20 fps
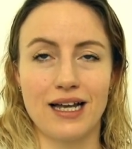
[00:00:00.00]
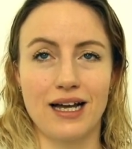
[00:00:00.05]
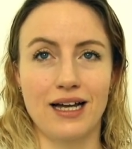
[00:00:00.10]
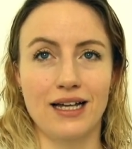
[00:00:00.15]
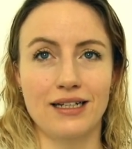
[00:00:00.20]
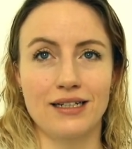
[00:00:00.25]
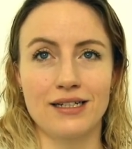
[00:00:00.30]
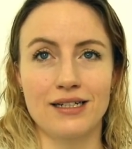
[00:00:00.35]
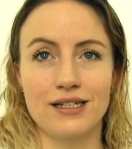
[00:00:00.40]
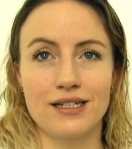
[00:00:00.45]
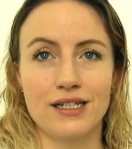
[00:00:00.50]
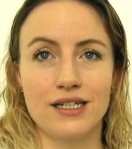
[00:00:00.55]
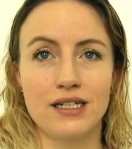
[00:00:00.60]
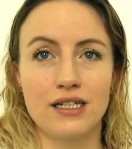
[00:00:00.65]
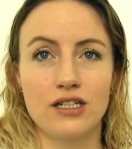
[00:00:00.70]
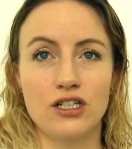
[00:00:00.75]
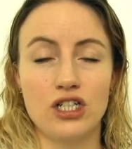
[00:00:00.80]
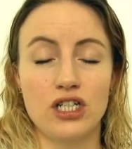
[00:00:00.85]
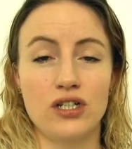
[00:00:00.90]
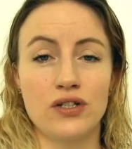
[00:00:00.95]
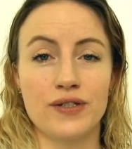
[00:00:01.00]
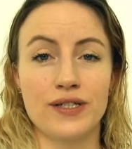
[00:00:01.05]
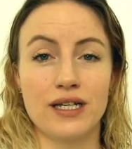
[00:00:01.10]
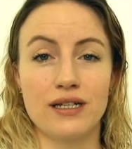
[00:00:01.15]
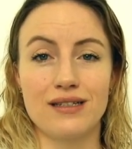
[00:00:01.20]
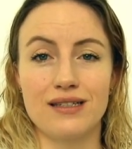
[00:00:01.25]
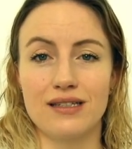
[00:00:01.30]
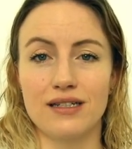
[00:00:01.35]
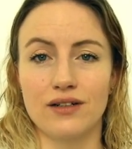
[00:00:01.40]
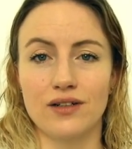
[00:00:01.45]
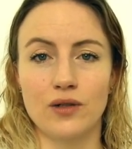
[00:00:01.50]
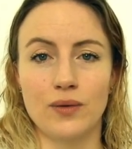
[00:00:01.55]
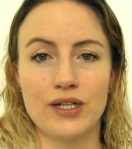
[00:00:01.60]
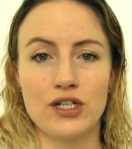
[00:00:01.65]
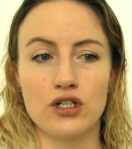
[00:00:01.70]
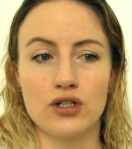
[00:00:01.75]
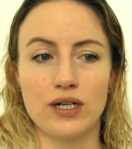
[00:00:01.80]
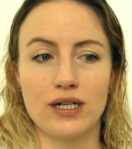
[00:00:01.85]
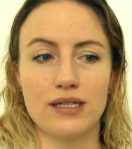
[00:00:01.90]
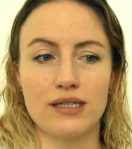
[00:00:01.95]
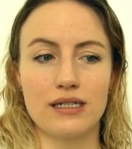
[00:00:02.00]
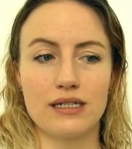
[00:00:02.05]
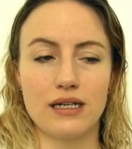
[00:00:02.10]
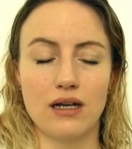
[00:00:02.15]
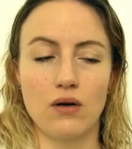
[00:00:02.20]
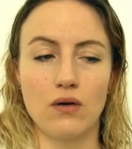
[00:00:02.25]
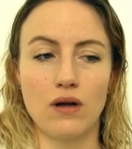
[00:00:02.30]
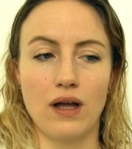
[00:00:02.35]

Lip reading: and she just had zero interest.